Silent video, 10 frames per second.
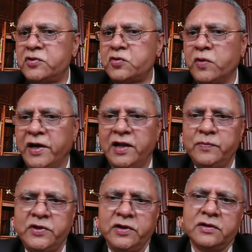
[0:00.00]
to
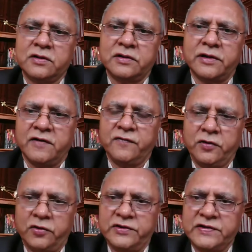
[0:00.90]
help the
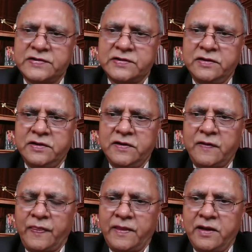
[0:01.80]
graphologist,
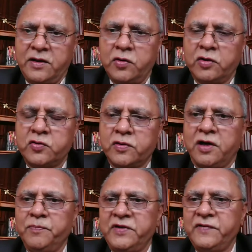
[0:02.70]
not to
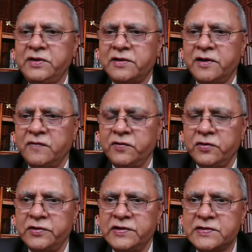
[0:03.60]
compete with the
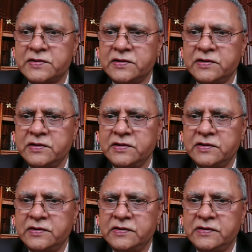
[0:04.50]
graphologist.
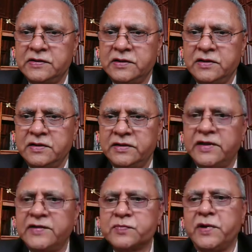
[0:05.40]

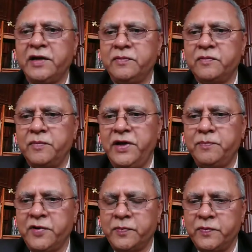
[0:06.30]
That is my
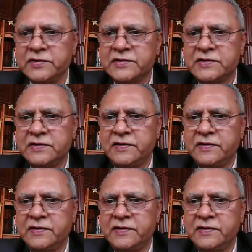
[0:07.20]
main purpose.